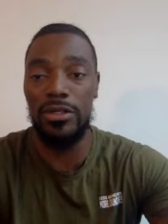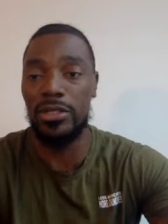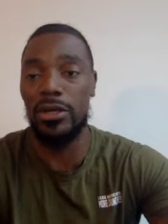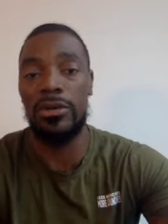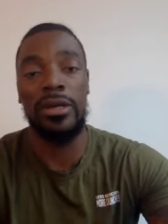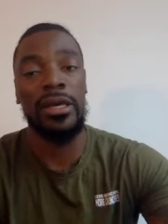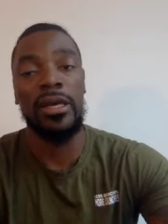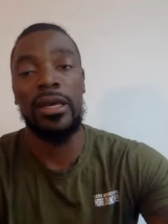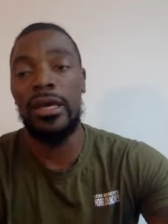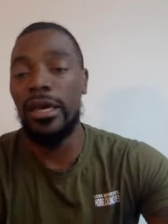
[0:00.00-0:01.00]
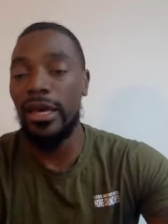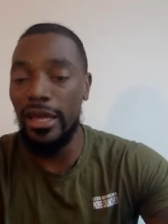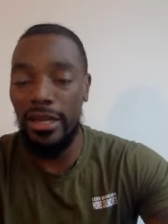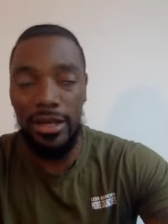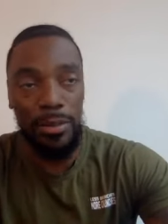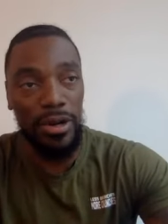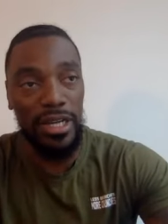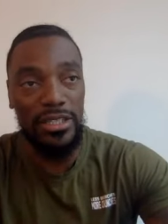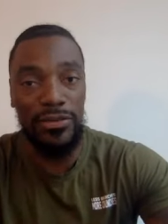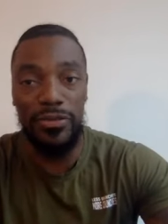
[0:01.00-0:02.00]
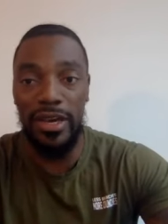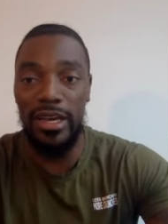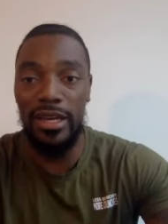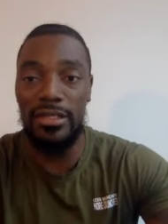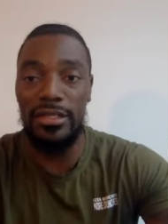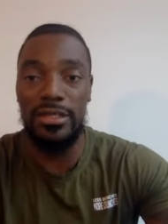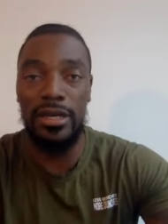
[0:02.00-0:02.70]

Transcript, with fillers: So hit a depression phase.